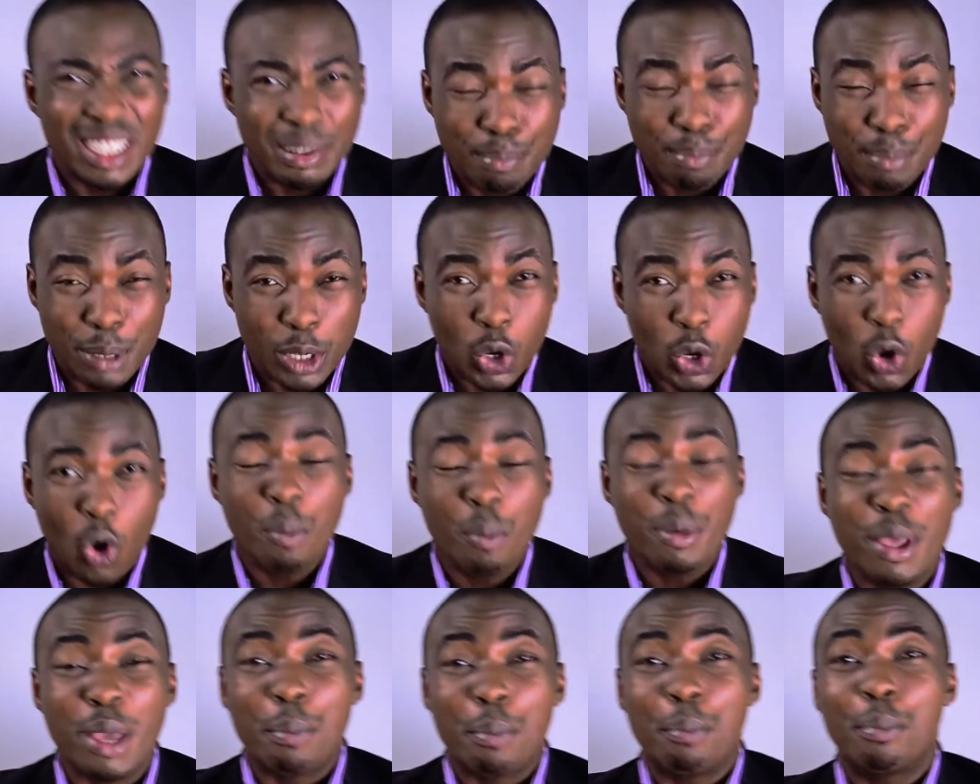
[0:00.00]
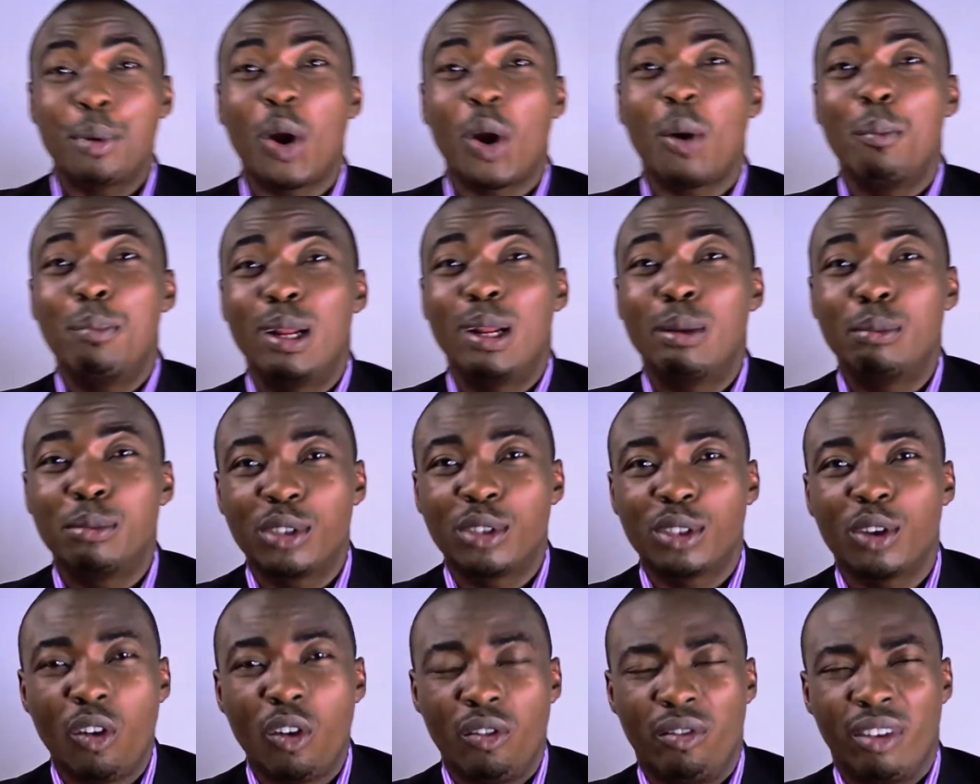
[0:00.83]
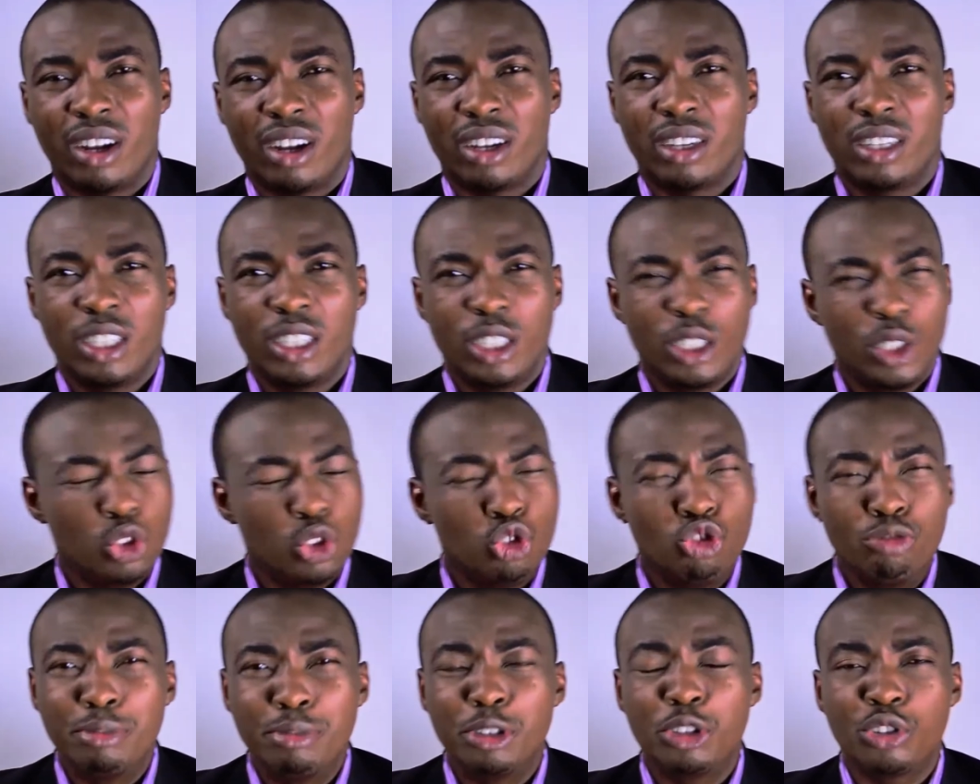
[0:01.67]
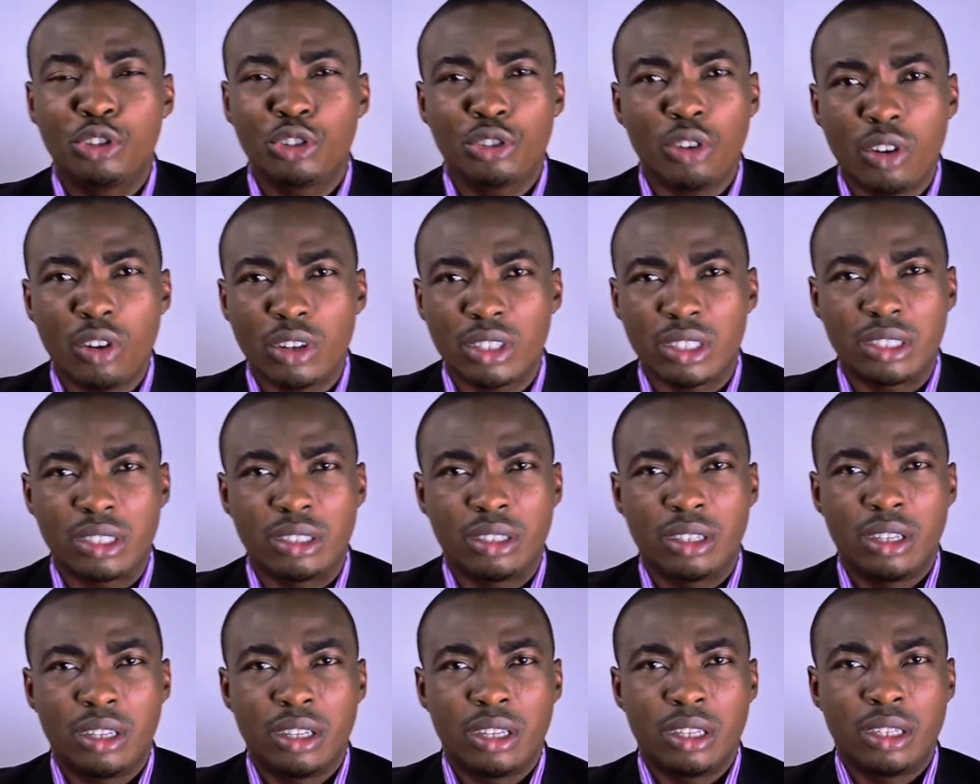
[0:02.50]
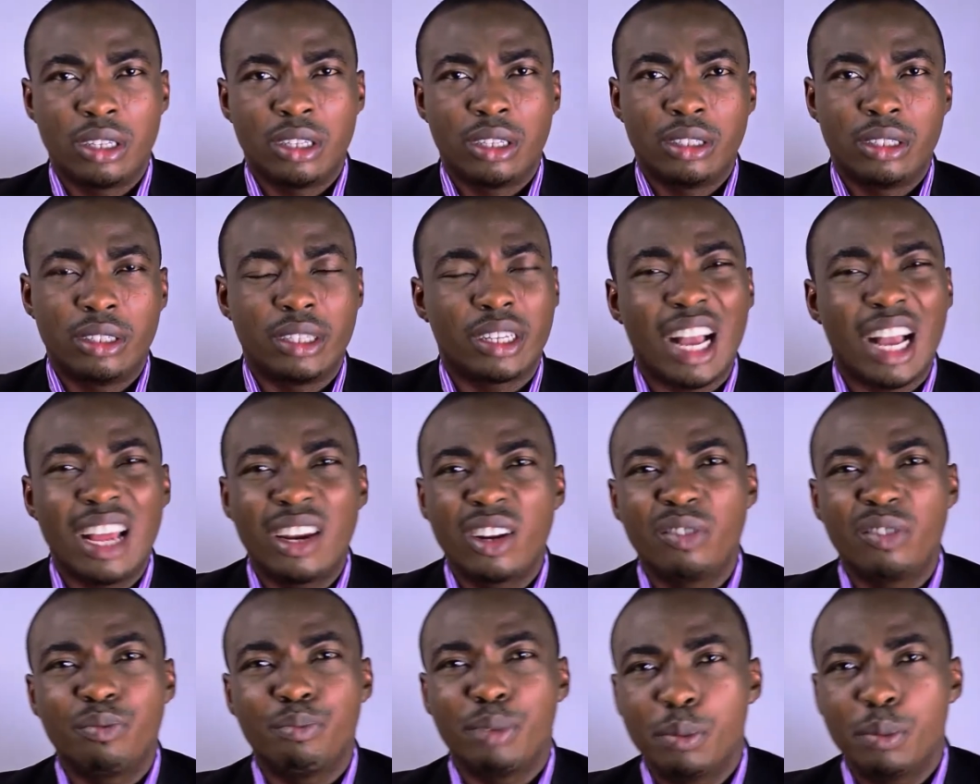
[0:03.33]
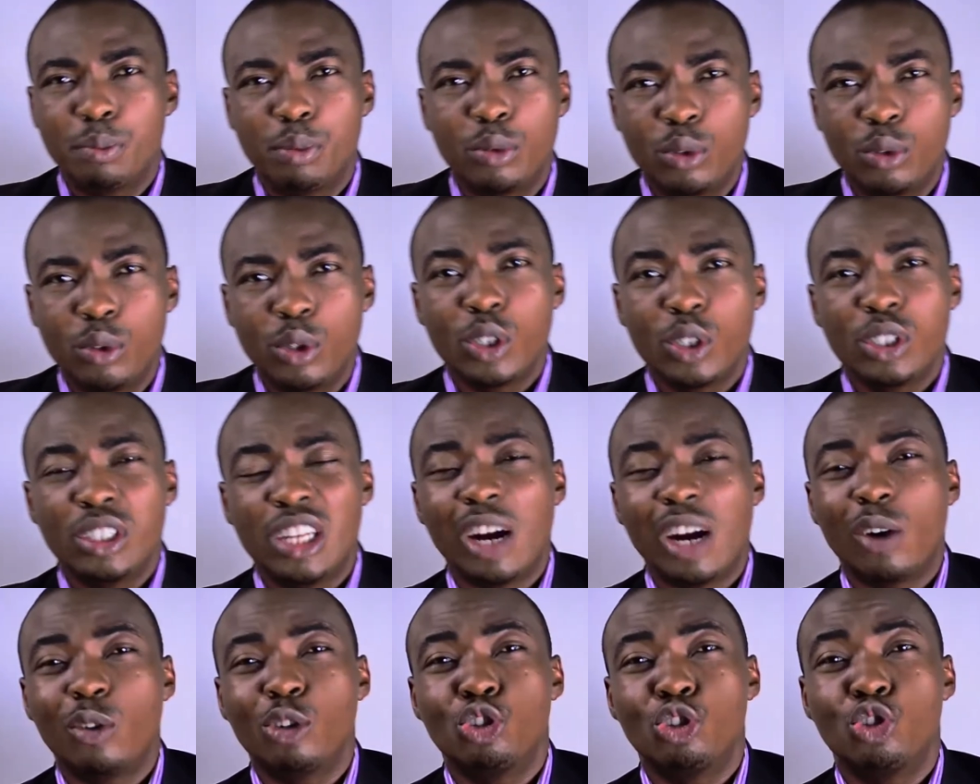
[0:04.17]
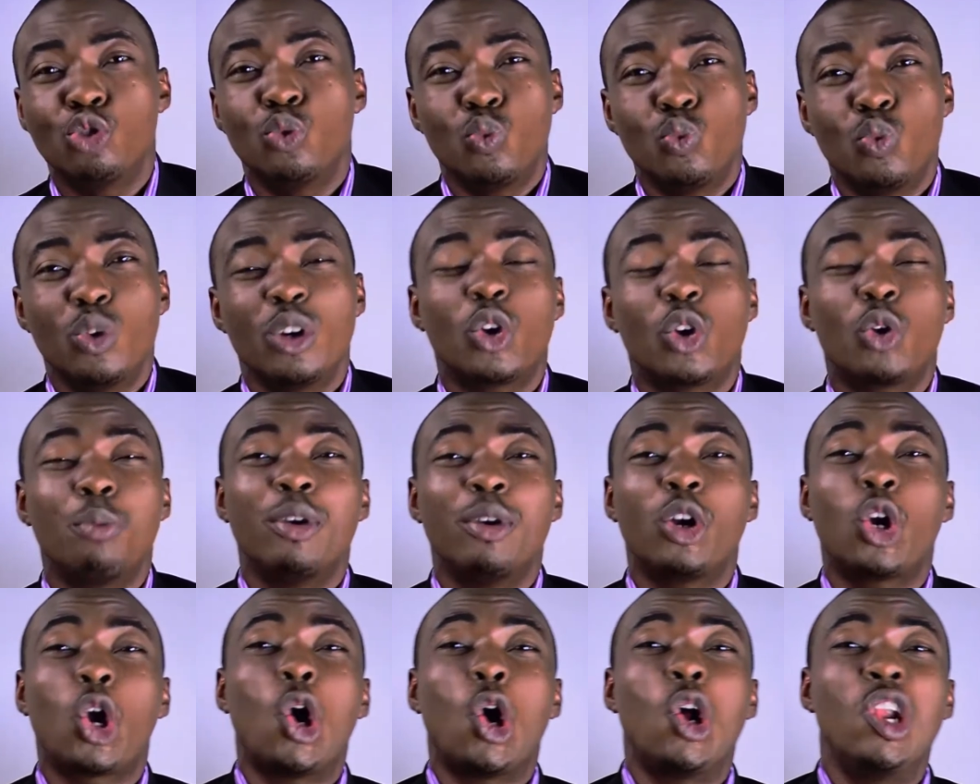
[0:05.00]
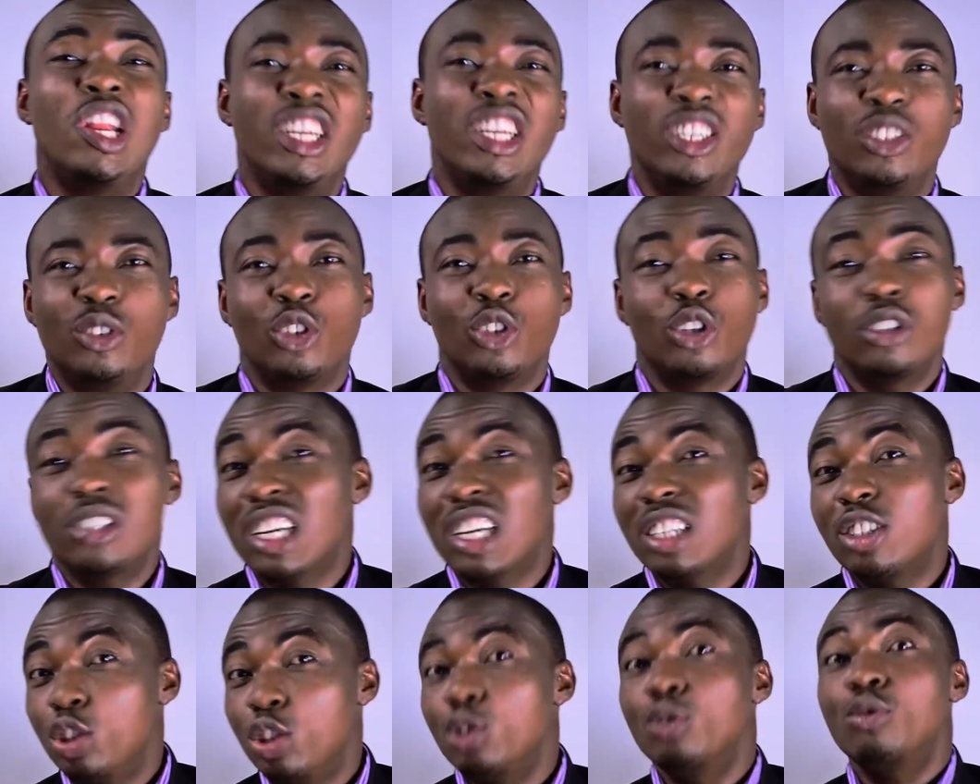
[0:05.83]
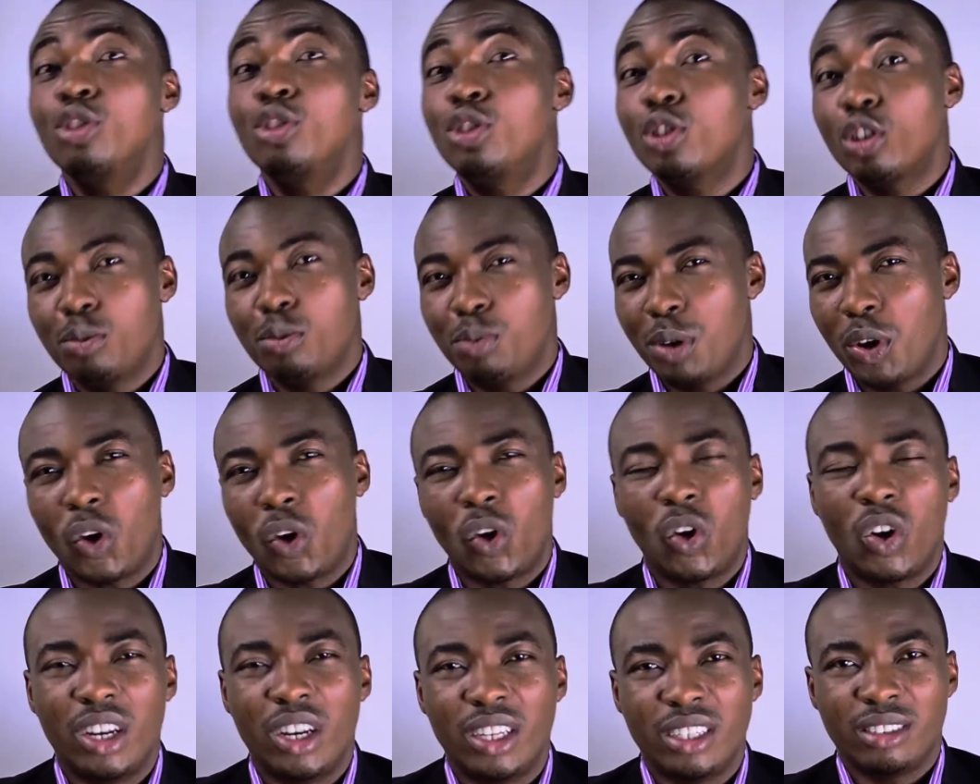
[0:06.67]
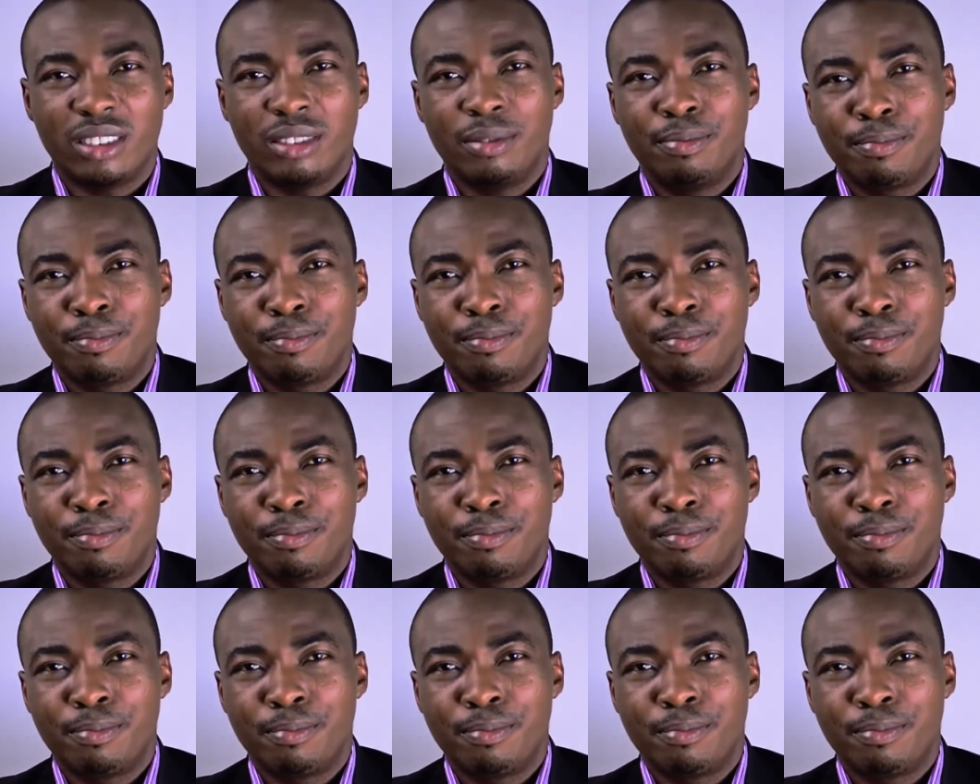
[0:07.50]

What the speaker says: Become problem solver. You'll be shocked the kind of people that you will be calling you. Not that you will just be calling.